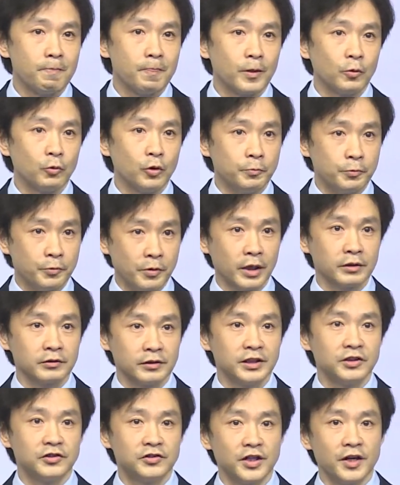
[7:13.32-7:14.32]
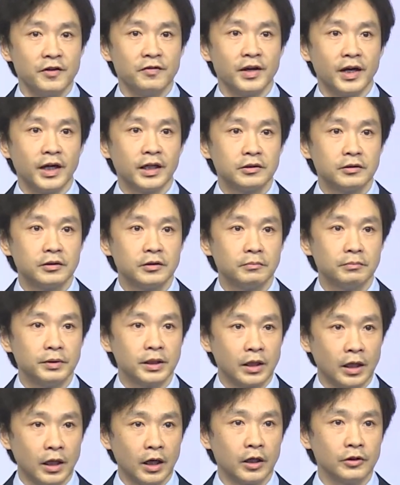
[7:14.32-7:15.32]
We proudly say that
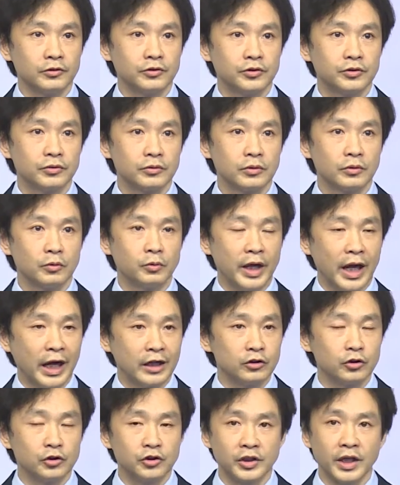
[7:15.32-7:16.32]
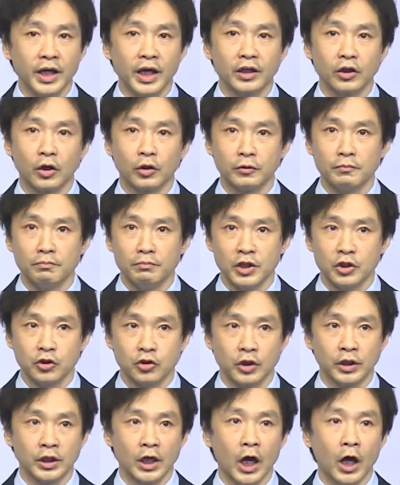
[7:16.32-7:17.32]
because we understand our
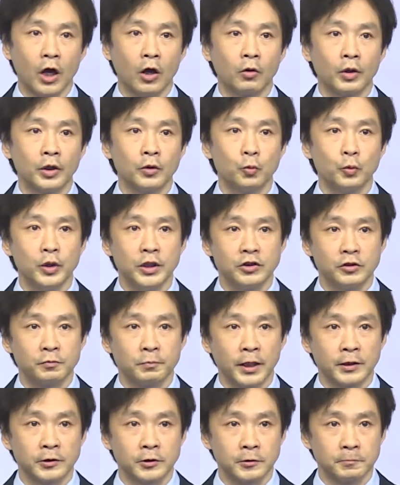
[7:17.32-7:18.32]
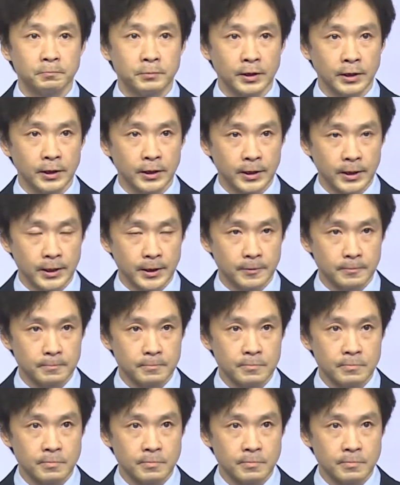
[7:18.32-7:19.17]
mission, our responsibility.